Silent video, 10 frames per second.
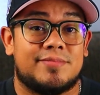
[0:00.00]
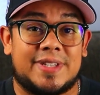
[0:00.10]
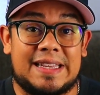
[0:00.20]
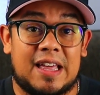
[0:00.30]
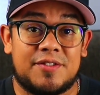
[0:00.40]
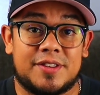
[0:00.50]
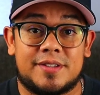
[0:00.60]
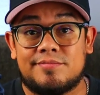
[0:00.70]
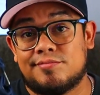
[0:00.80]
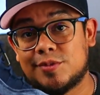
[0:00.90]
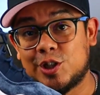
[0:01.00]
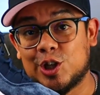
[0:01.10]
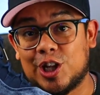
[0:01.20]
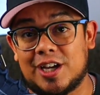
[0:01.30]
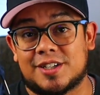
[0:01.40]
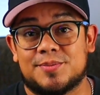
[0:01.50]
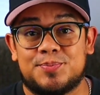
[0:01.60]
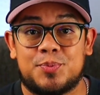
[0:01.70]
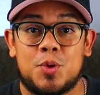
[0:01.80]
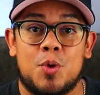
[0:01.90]
the 11th. Good luck.
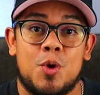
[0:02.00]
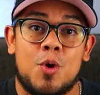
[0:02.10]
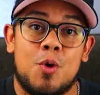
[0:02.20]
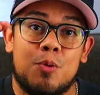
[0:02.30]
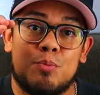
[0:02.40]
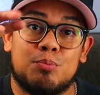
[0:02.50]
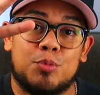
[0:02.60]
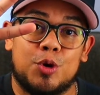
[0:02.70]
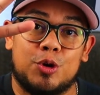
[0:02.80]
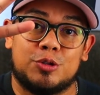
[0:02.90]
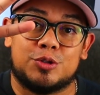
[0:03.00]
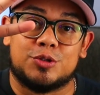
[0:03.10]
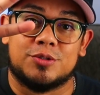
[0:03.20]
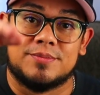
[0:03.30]
Peace.